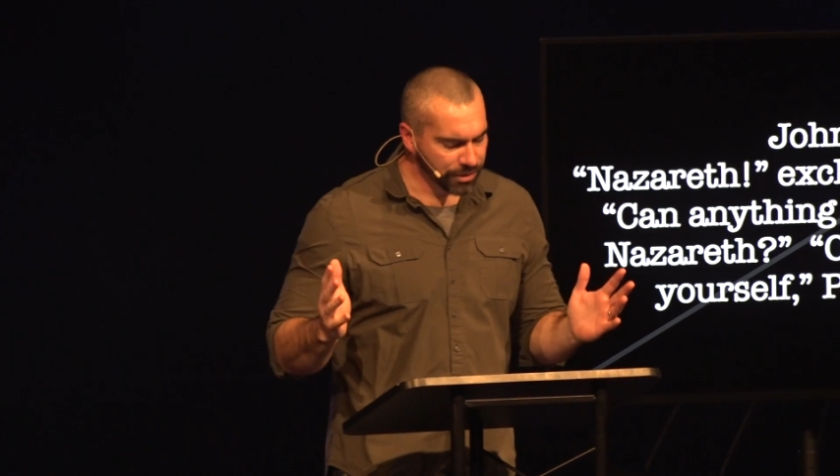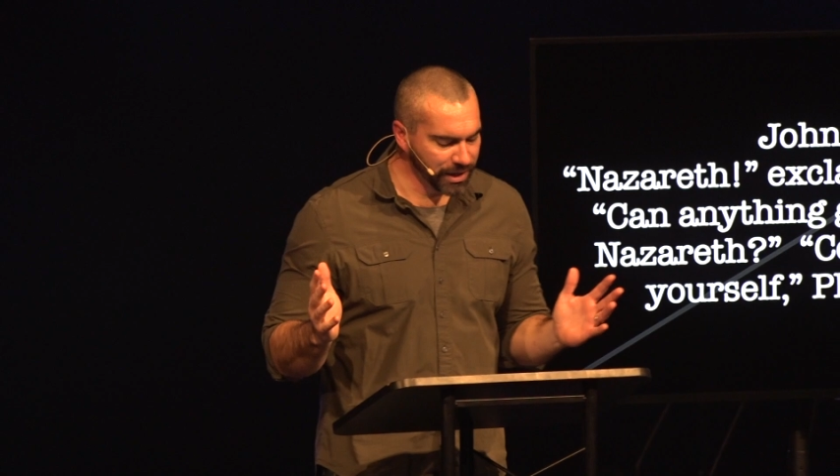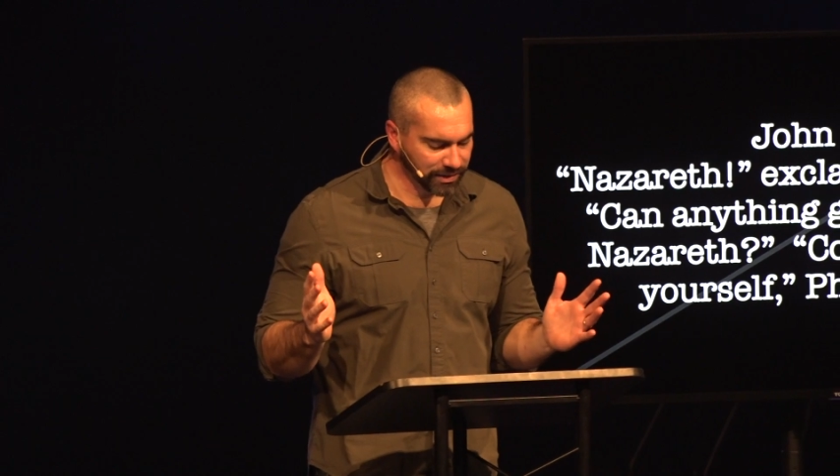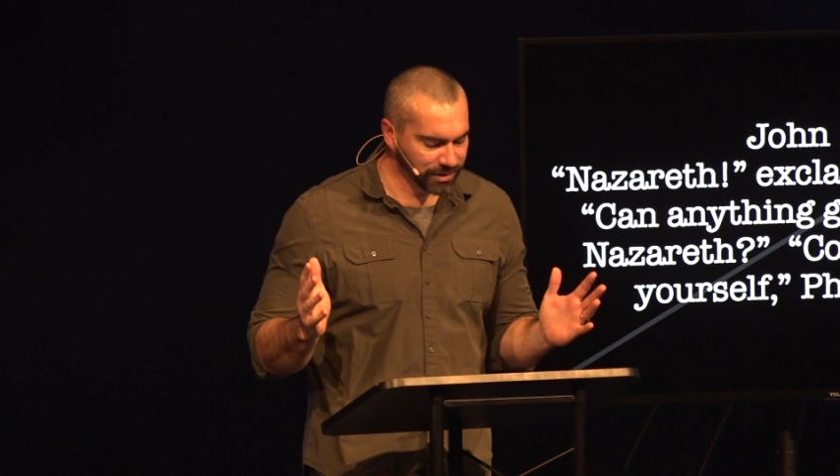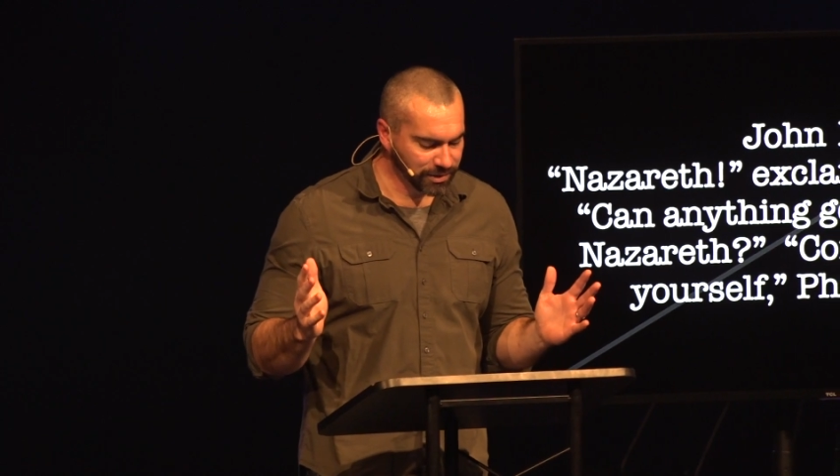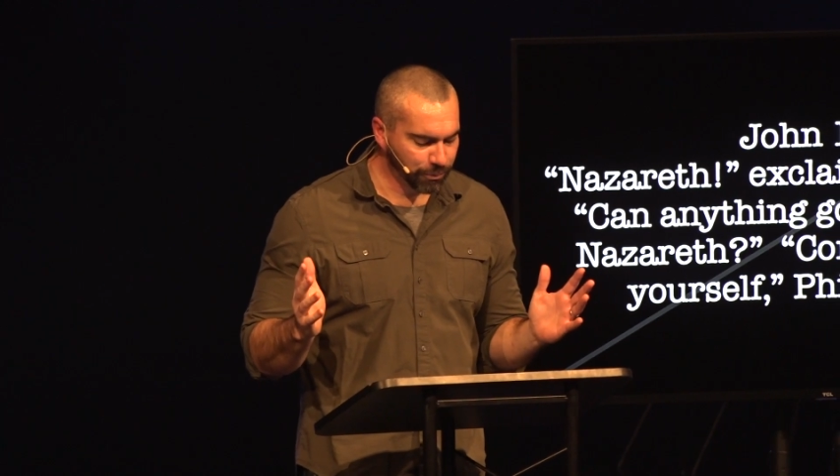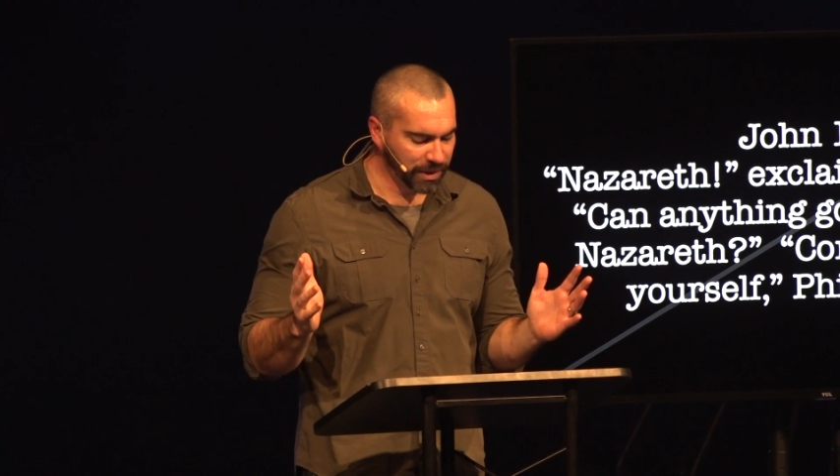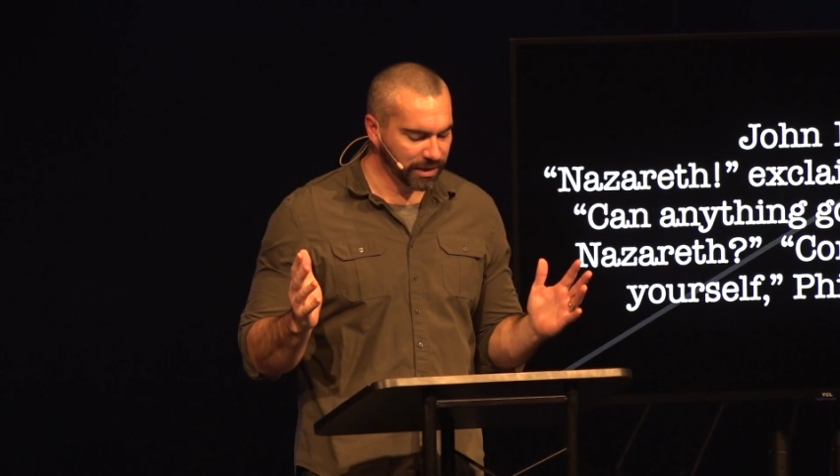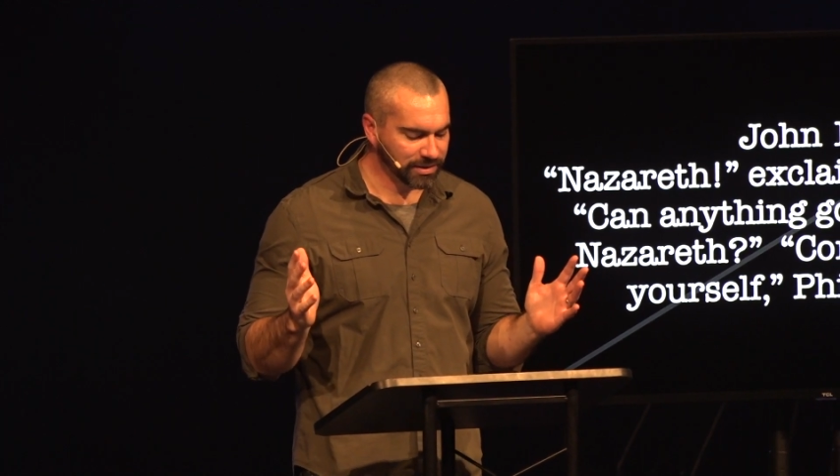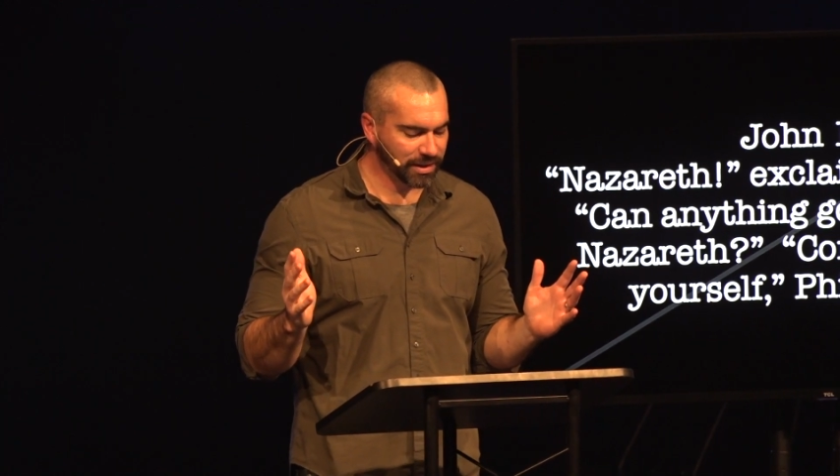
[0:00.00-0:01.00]
The essence of
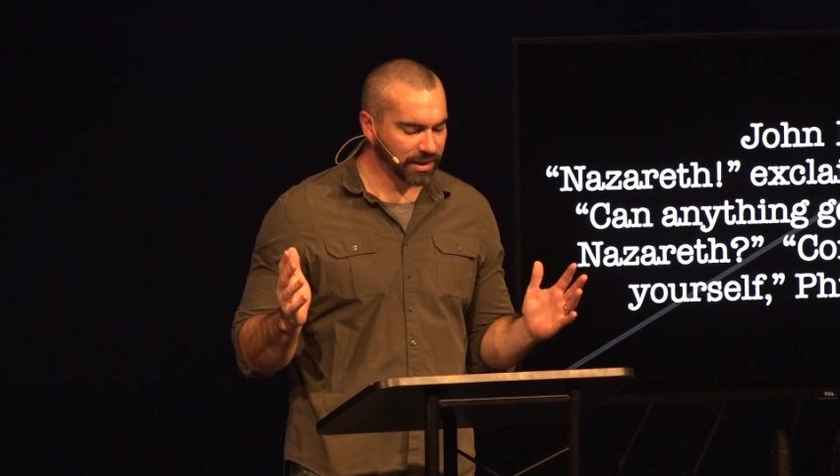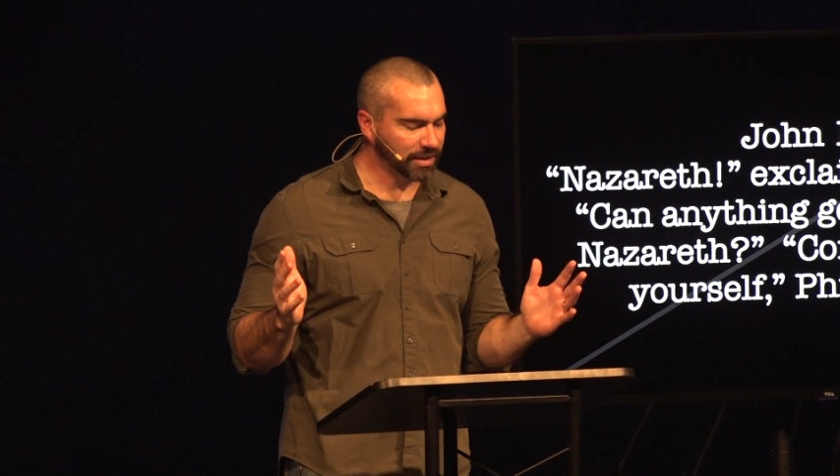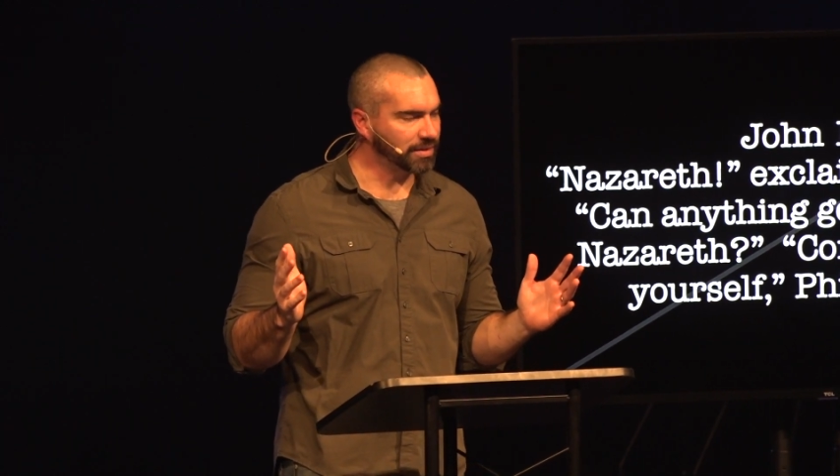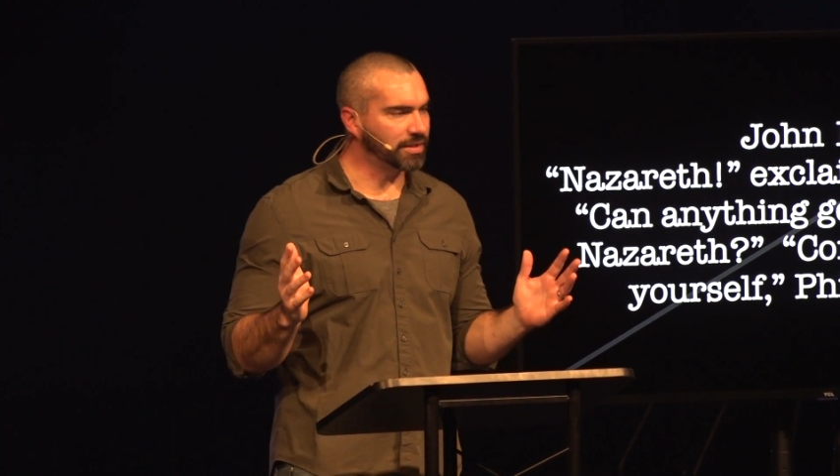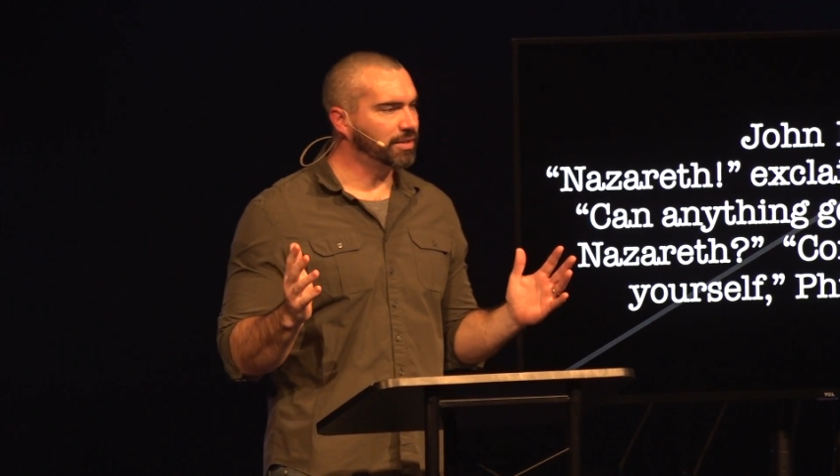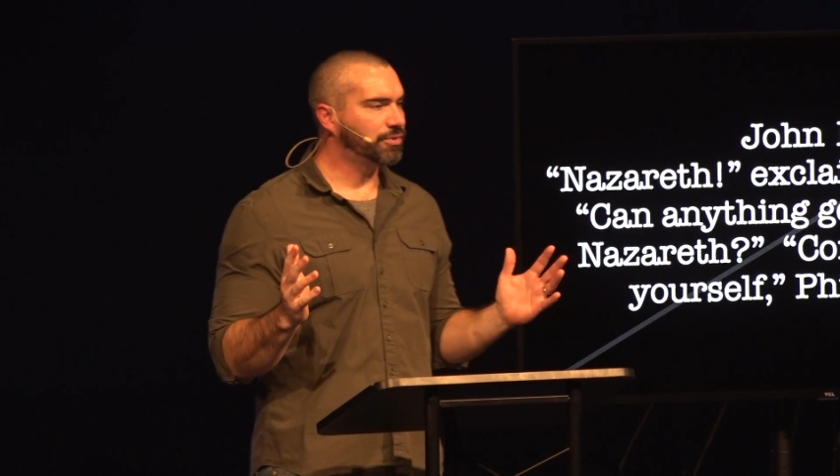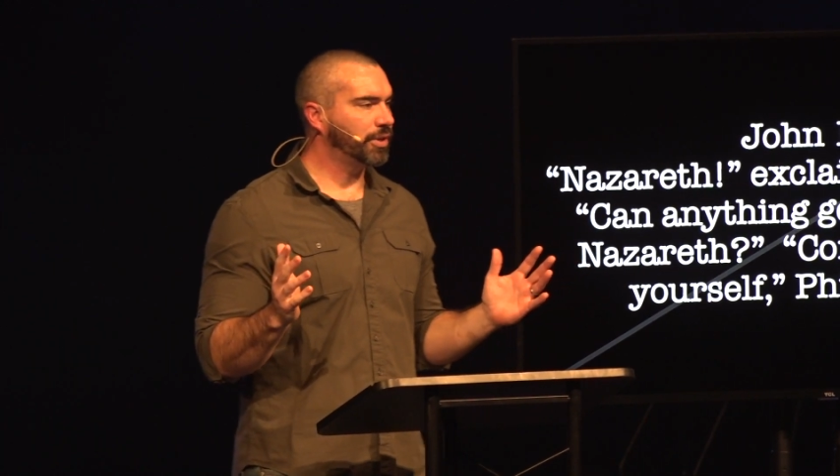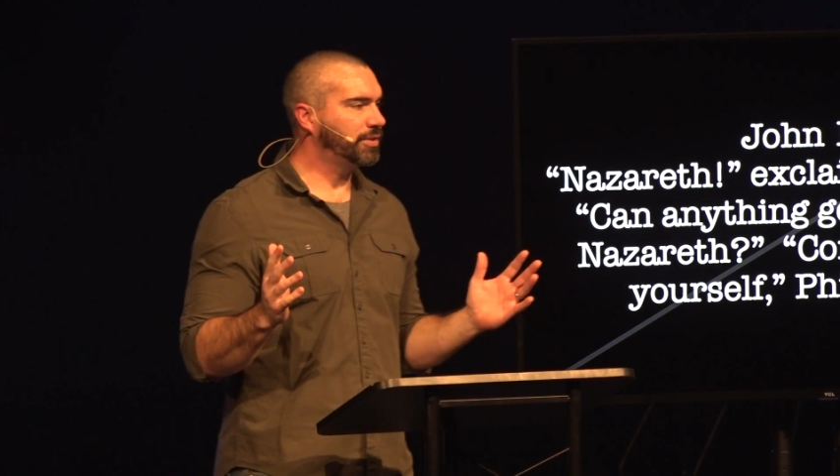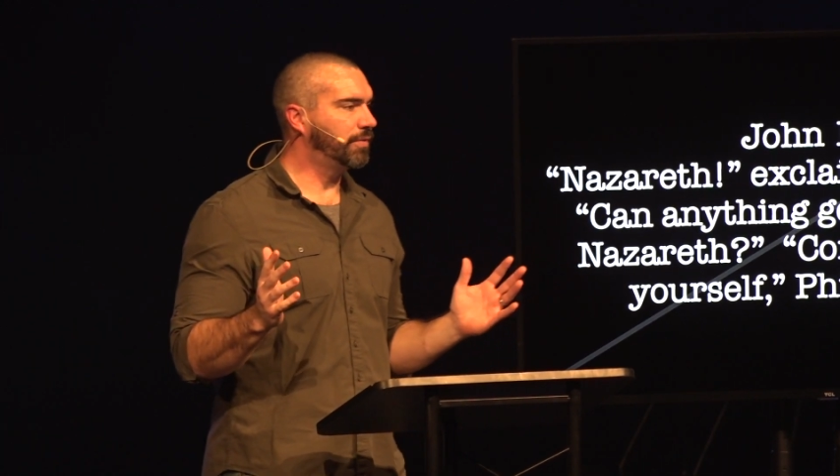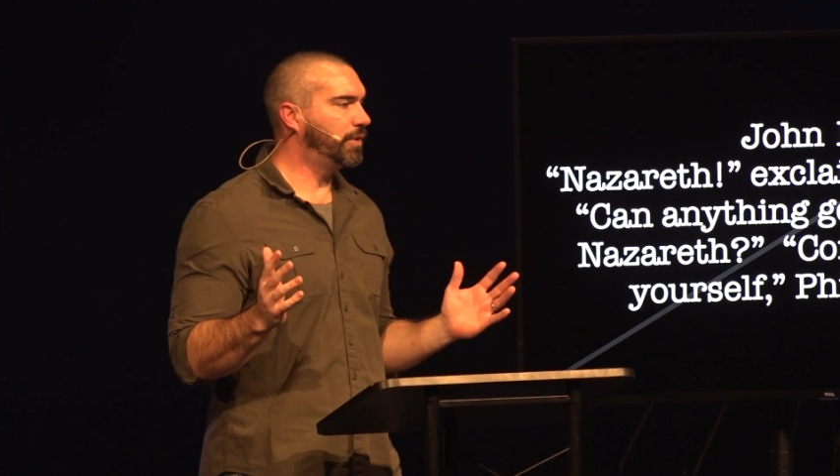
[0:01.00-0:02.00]
being a cynic is a
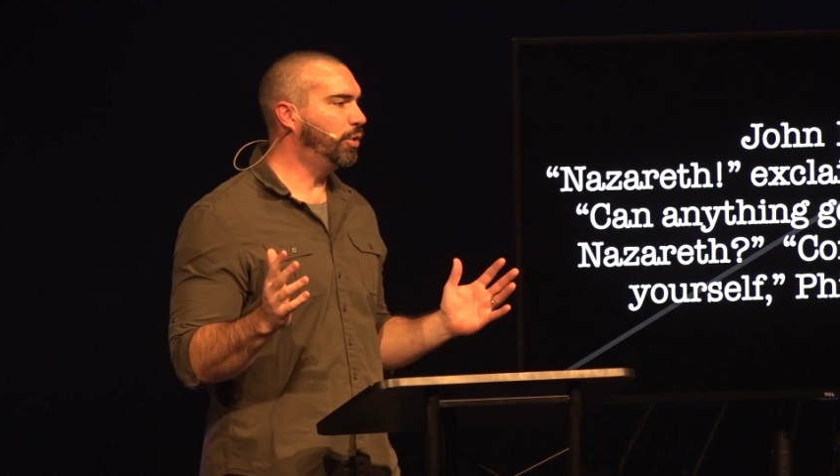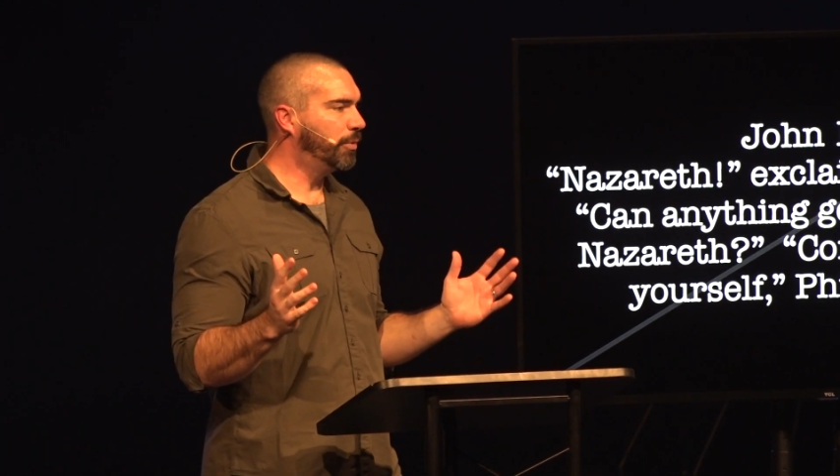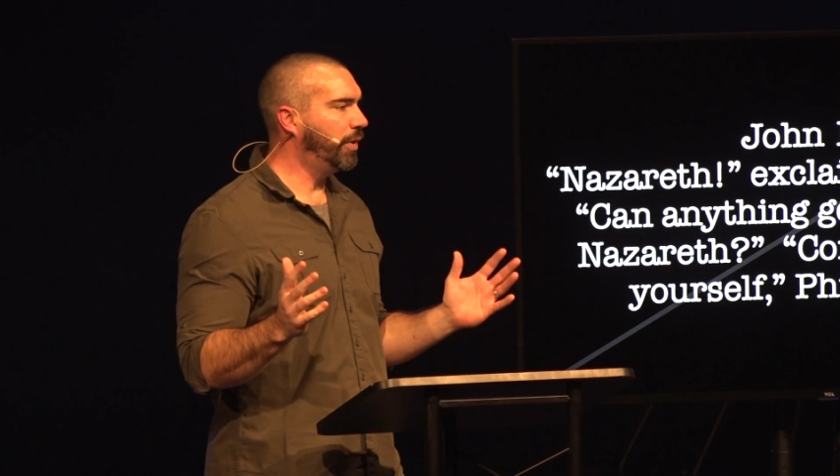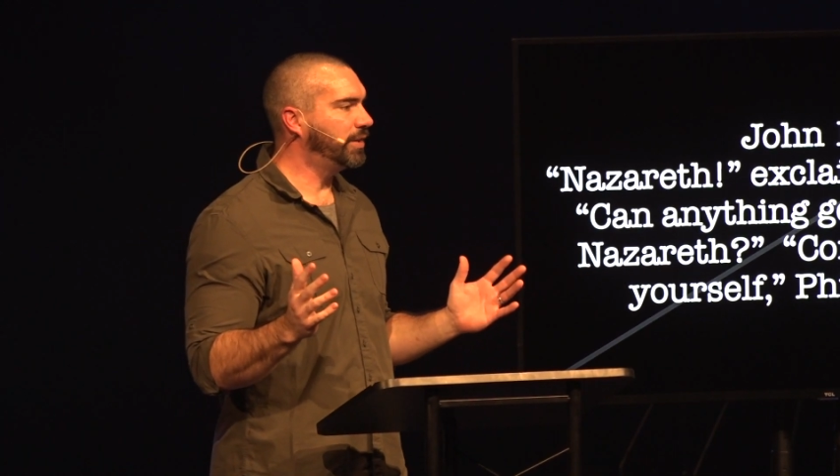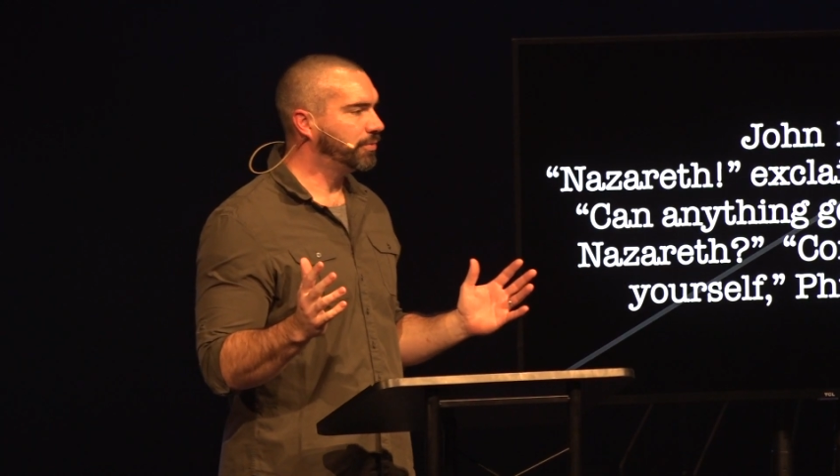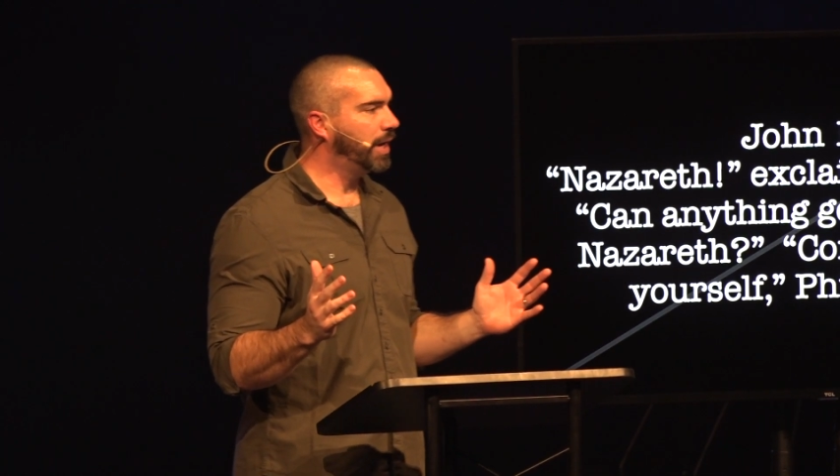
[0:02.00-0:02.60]
distrust of the human race,